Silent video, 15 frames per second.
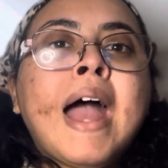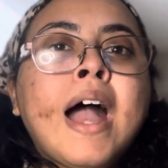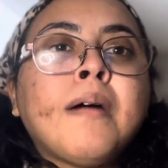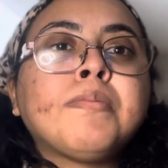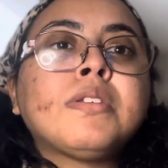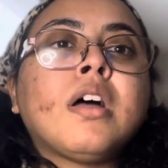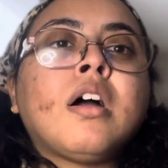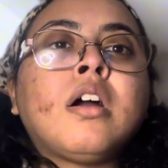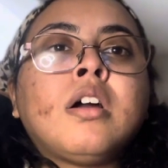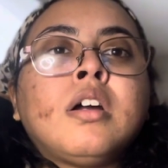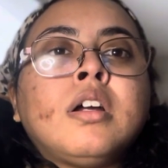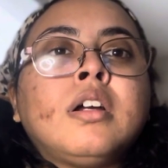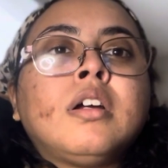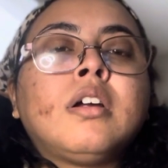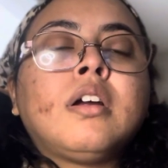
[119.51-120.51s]
apps
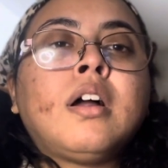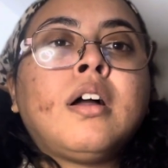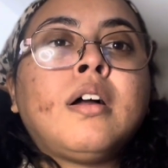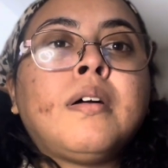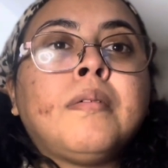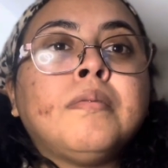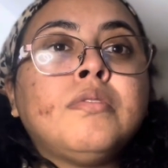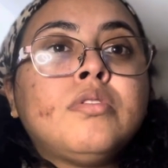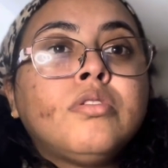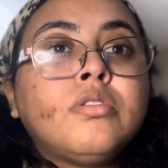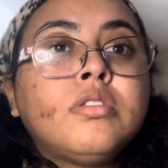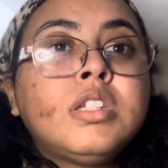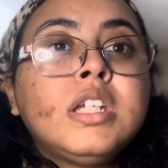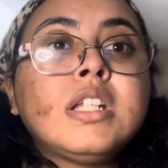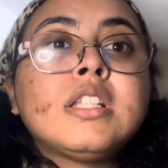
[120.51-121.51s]
are um,
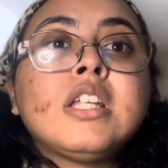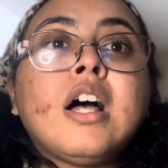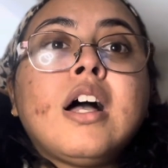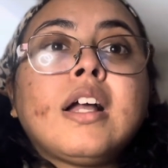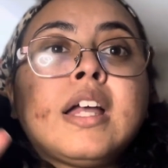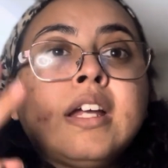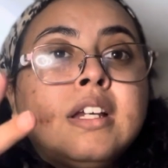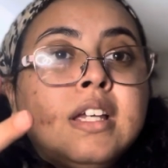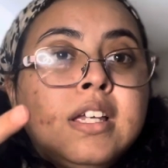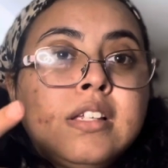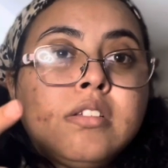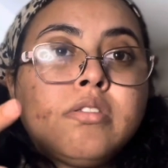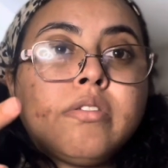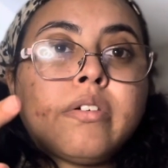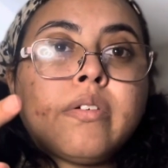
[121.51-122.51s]
tiktok and
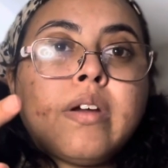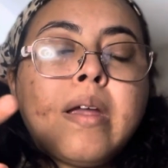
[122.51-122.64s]
instagram